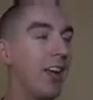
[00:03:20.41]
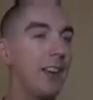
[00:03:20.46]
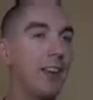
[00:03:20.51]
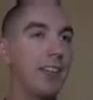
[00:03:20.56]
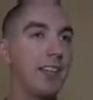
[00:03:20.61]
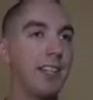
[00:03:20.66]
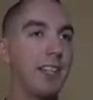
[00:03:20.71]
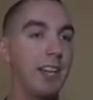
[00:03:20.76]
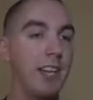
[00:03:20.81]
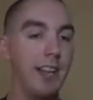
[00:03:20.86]

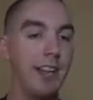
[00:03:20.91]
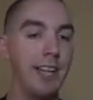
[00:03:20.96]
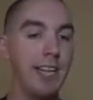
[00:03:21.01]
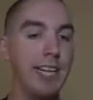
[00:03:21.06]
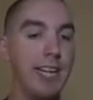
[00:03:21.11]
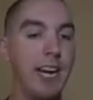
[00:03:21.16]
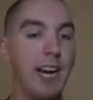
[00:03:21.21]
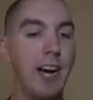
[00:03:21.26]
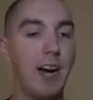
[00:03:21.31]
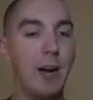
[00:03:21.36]

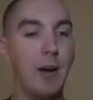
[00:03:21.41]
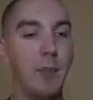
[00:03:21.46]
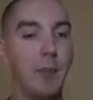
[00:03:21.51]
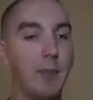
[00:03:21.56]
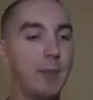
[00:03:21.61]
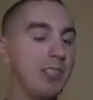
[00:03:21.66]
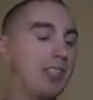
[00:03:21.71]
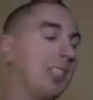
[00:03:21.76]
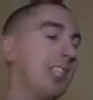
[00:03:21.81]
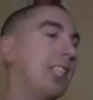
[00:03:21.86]
the
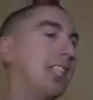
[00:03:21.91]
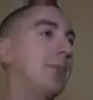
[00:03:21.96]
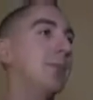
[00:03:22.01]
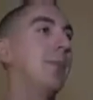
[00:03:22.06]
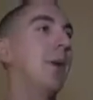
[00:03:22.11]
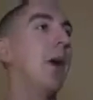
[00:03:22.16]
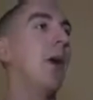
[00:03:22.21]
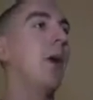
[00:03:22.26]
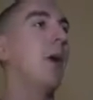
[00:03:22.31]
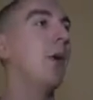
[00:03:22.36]
prestige
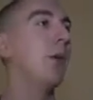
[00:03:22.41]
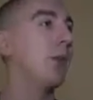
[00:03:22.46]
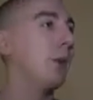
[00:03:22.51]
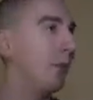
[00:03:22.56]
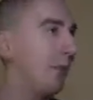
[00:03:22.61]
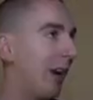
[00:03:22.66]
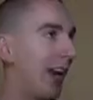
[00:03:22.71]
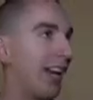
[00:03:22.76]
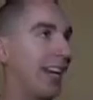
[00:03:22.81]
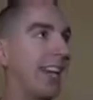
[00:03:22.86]
mode,
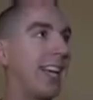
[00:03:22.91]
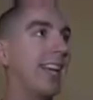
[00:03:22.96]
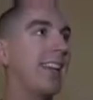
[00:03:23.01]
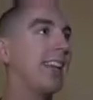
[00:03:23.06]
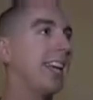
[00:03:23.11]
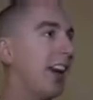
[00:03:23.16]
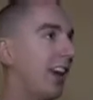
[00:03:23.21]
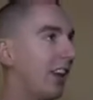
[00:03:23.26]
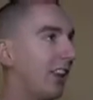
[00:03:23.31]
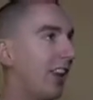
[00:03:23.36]
the ranking,
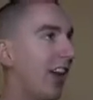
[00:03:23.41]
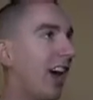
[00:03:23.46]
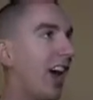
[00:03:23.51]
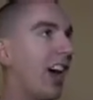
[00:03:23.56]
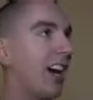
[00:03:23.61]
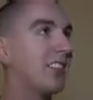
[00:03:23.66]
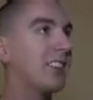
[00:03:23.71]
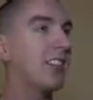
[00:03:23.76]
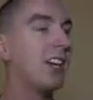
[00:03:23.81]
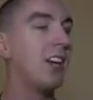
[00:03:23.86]
the
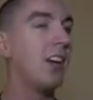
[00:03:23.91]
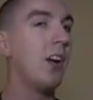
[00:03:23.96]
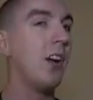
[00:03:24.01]
unlocks,